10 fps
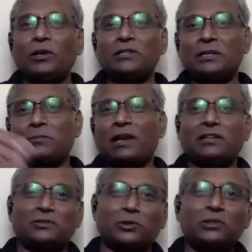is in
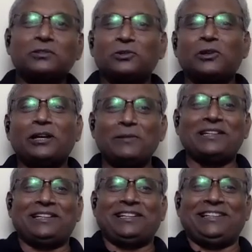Bala's court. So let me
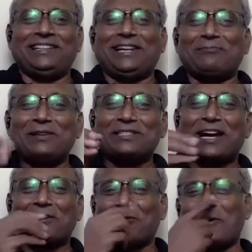let me
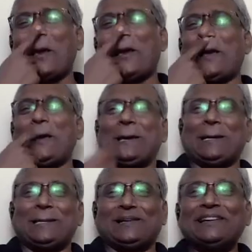start off.
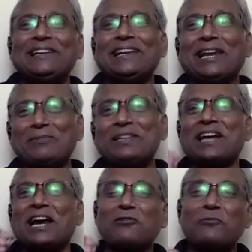Let me
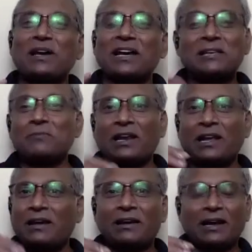start off by asking
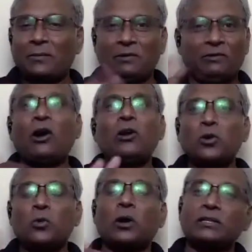Bala. I mean, we all know what